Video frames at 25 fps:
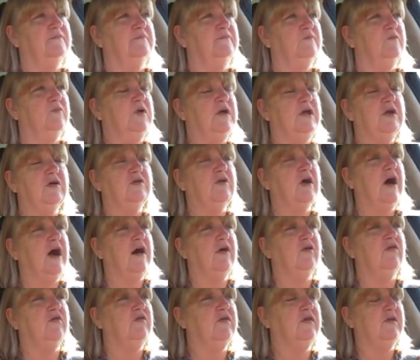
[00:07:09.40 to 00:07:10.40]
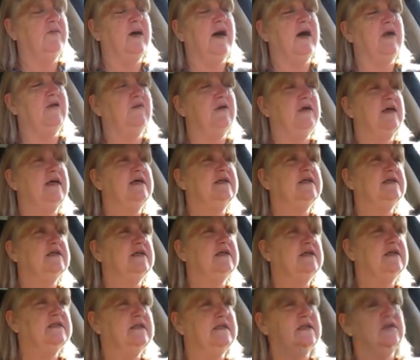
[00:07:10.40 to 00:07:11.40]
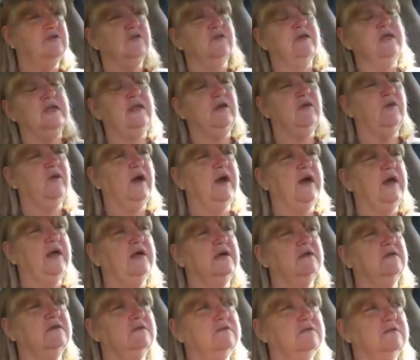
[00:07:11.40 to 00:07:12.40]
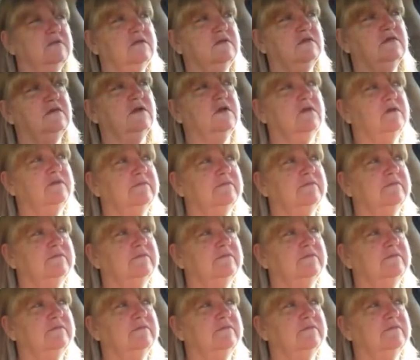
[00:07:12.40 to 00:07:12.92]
We don't know how old the battery is that's in her anyway, so